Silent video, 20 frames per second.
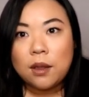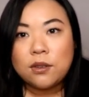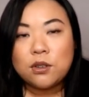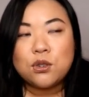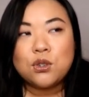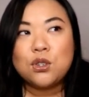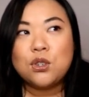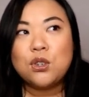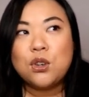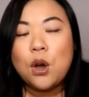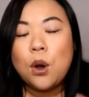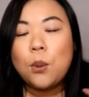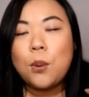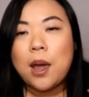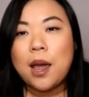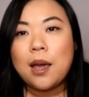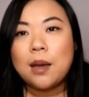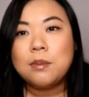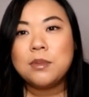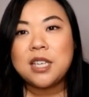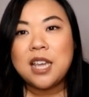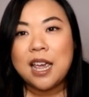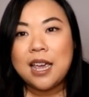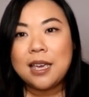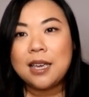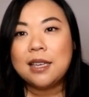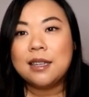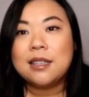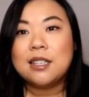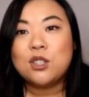There's no way I'm
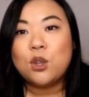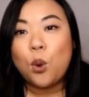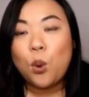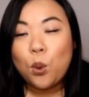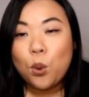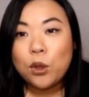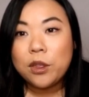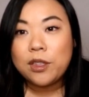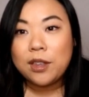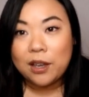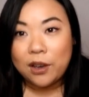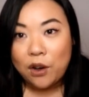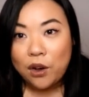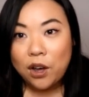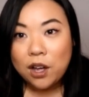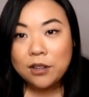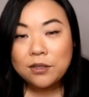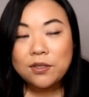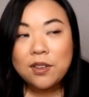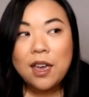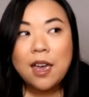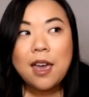taking this whole thing off